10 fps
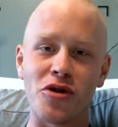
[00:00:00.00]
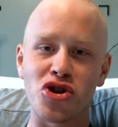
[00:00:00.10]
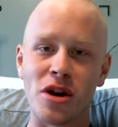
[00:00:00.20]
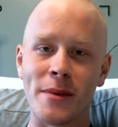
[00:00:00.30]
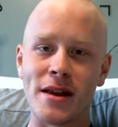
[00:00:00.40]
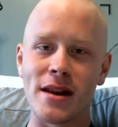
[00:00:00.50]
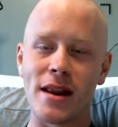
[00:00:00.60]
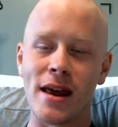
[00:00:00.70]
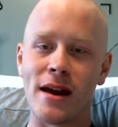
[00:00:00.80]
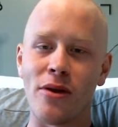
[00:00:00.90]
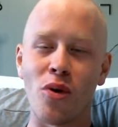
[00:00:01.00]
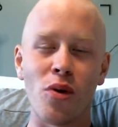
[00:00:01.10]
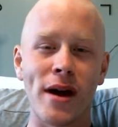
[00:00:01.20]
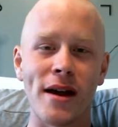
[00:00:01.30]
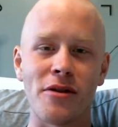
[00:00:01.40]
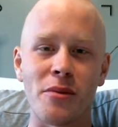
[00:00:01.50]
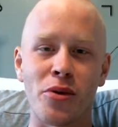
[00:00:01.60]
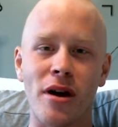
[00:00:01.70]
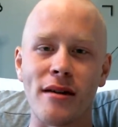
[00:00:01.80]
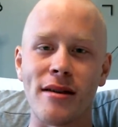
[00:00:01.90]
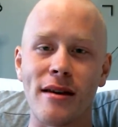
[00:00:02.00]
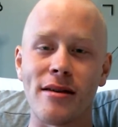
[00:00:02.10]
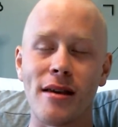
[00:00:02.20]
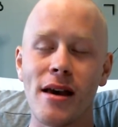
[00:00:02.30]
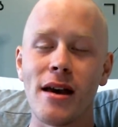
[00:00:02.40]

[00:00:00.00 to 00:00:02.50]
treatment and the whole cancer process